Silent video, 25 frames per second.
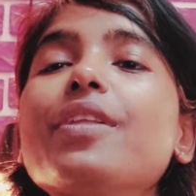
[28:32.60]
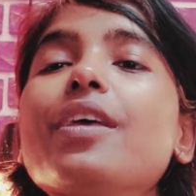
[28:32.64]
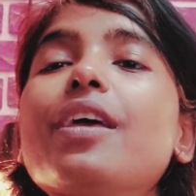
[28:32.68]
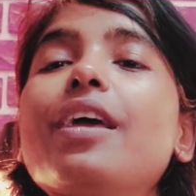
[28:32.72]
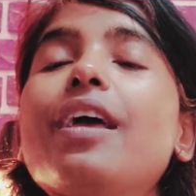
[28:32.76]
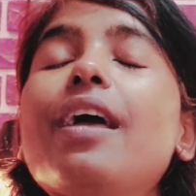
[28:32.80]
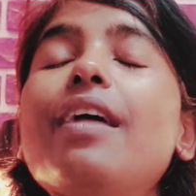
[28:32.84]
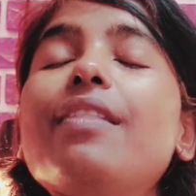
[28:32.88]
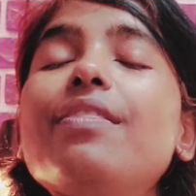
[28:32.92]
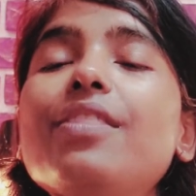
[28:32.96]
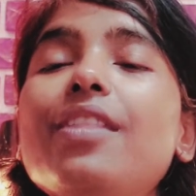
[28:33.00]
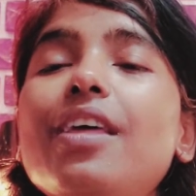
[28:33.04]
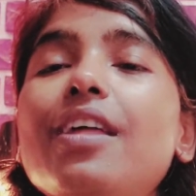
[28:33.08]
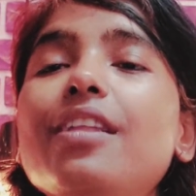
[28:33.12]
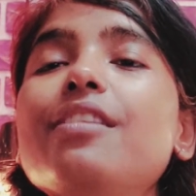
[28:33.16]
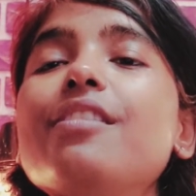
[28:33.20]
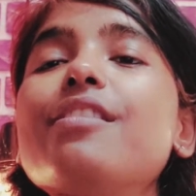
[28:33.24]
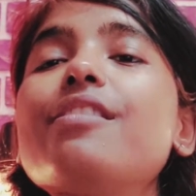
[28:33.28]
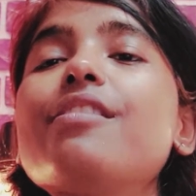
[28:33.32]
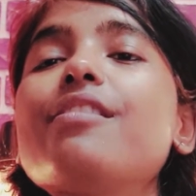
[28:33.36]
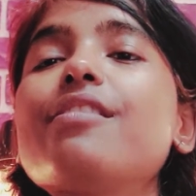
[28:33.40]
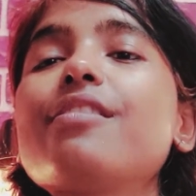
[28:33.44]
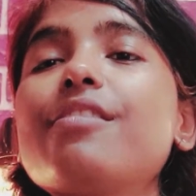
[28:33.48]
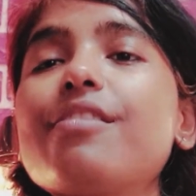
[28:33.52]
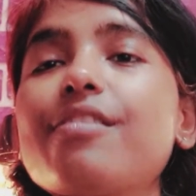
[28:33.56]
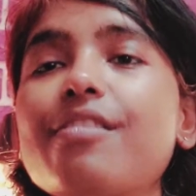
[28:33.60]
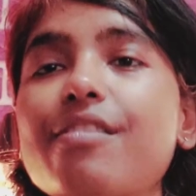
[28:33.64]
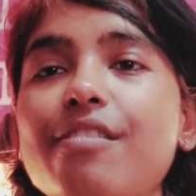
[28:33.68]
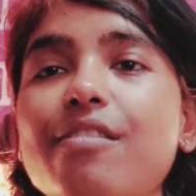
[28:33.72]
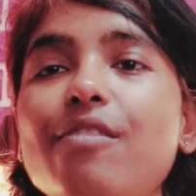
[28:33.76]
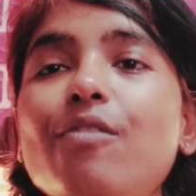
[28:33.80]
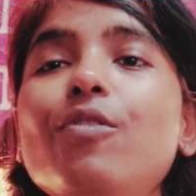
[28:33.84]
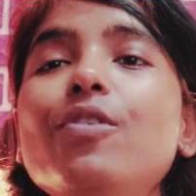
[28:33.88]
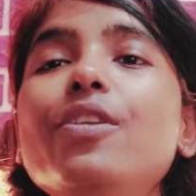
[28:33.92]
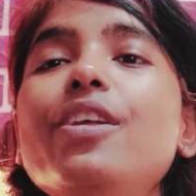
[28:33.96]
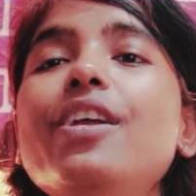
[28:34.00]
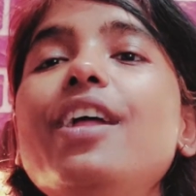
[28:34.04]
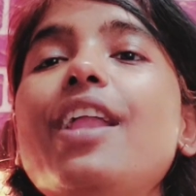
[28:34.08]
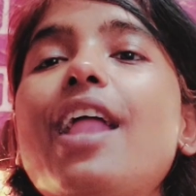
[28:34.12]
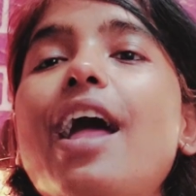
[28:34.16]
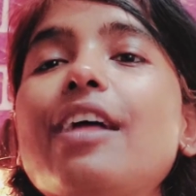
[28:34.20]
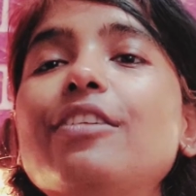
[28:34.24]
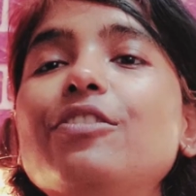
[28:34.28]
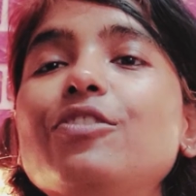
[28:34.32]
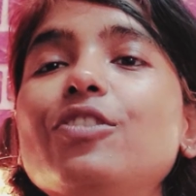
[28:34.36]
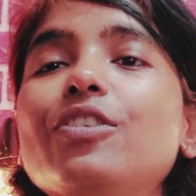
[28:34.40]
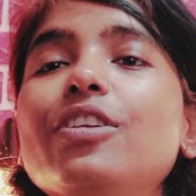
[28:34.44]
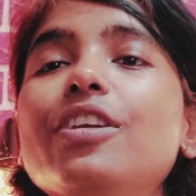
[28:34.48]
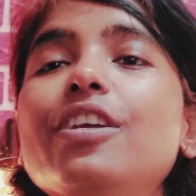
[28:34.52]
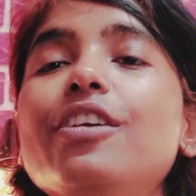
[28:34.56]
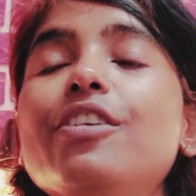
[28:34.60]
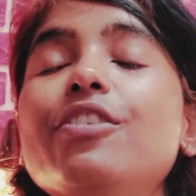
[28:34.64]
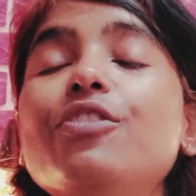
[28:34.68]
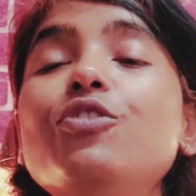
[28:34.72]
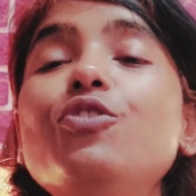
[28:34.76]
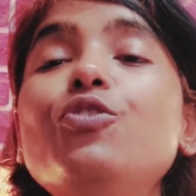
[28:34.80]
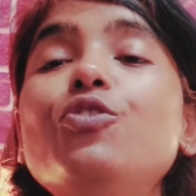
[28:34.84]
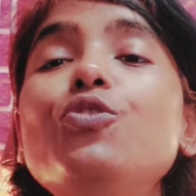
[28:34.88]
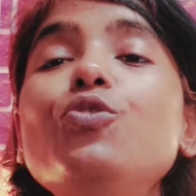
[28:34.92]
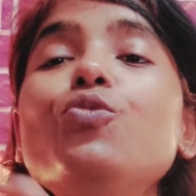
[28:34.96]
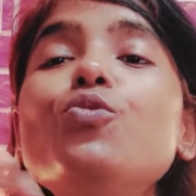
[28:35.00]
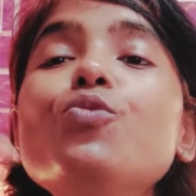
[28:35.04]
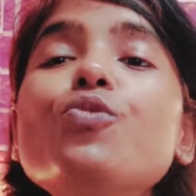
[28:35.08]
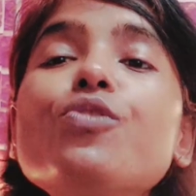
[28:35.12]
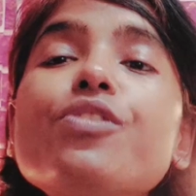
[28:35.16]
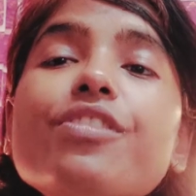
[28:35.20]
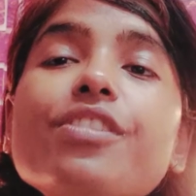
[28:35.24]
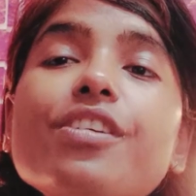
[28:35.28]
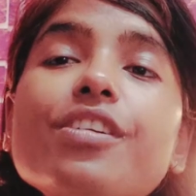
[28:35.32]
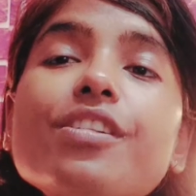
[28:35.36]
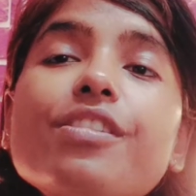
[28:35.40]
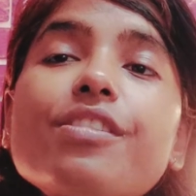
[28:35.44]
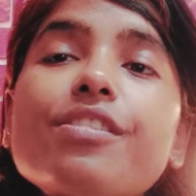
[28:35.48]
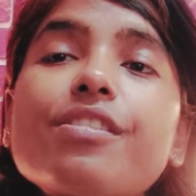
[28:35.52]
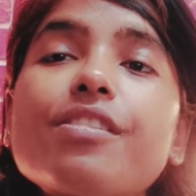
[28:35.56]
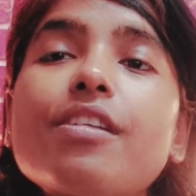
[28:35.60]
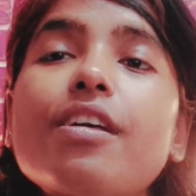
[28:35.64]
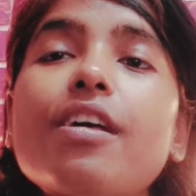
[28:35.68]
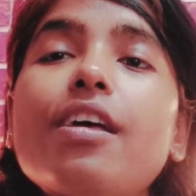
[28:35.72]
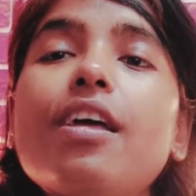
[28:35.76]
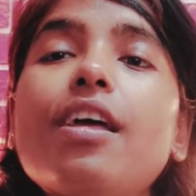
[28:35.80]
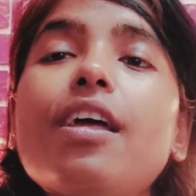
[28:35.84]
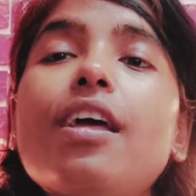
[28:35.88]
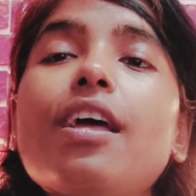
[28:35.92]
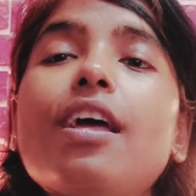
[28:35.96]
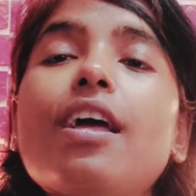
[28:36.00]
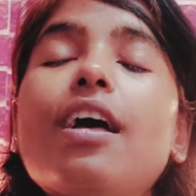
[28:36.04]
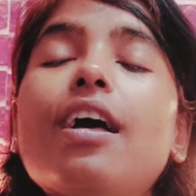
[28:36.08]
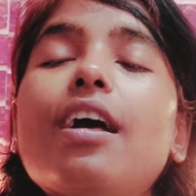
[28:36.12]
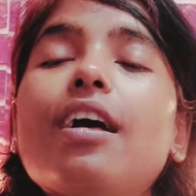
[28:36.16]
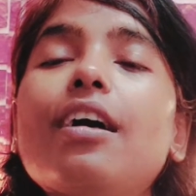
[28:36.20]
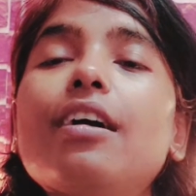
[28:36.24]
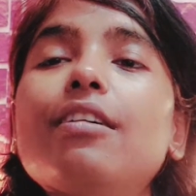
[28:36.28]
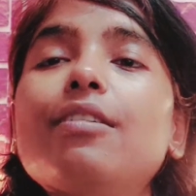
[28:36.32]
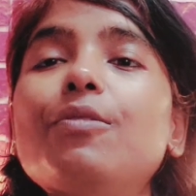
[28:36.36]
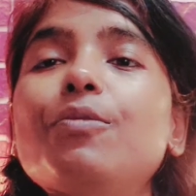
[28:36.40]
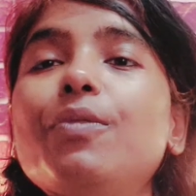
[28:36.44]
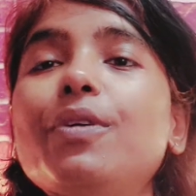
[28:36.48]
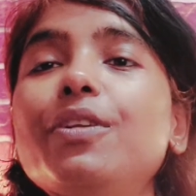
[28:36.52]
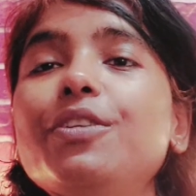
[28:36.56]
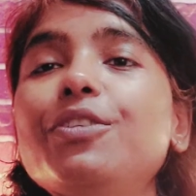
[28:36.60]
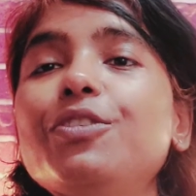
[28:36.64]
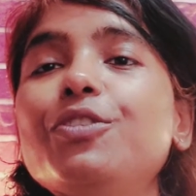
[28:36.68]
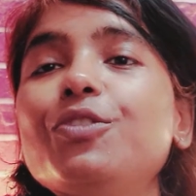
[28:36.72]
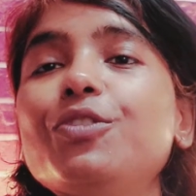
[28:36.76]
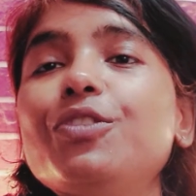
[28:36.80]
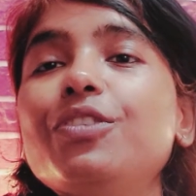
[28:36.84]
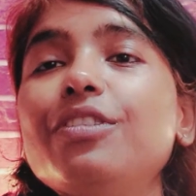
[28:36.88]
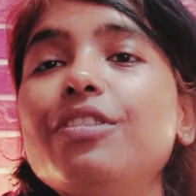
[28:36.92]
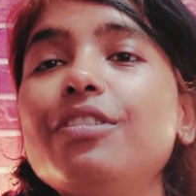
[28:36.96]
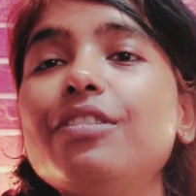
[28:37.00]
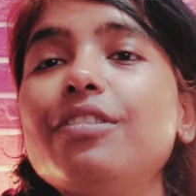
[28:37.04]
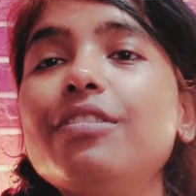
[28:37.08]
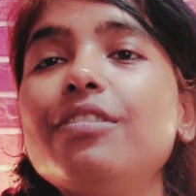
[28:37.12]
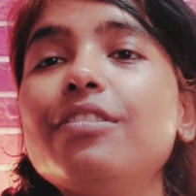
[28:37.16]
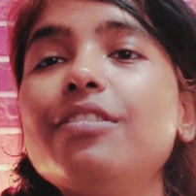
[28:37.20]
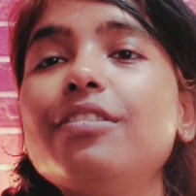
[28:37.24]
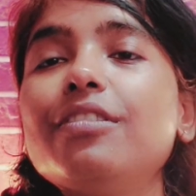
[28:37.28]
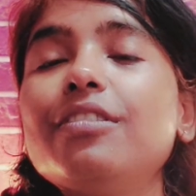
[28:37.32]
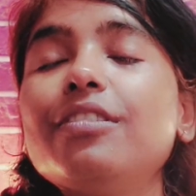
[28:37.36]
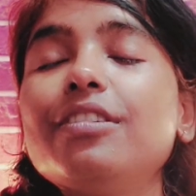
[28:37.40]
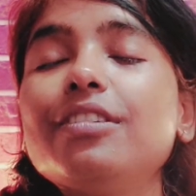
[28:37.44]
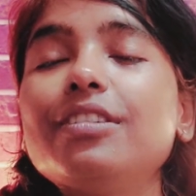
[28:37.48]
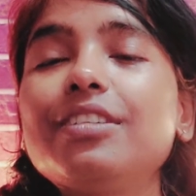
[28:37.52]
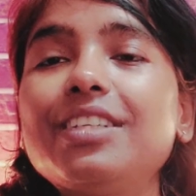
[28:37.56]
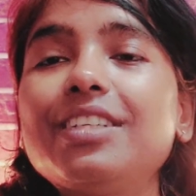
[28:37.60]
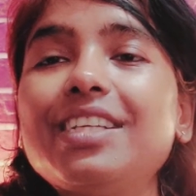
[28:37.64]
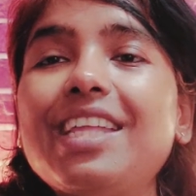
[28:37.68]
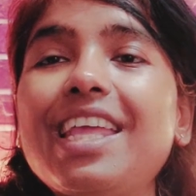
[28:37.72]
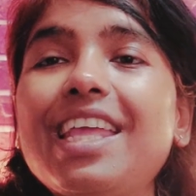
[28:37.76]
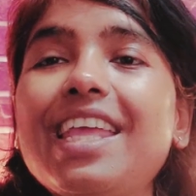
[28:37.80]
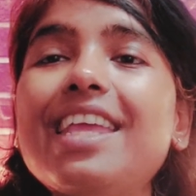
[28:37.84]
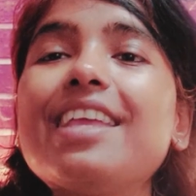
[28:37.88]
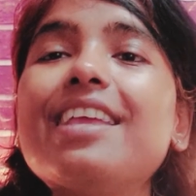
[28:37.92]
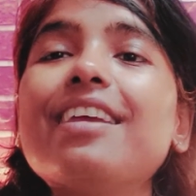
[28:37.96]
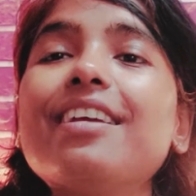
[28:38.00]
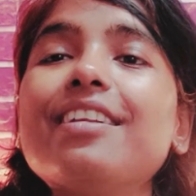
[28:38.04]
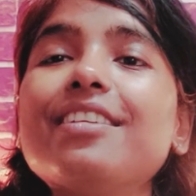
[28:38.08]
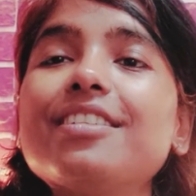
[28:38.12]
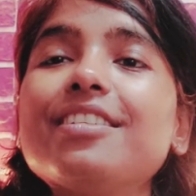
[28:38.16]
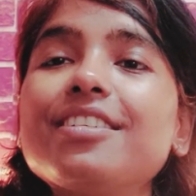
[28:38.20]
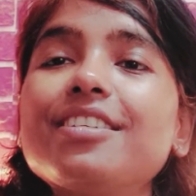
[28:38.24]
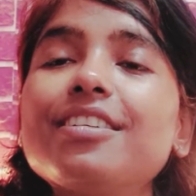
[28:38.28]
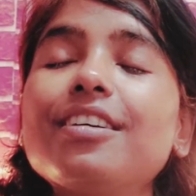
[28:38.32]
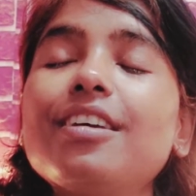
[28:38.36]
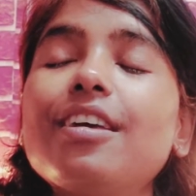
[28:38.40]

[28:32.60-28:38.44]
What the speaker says: and then slowly, gradually, juices, one should take it.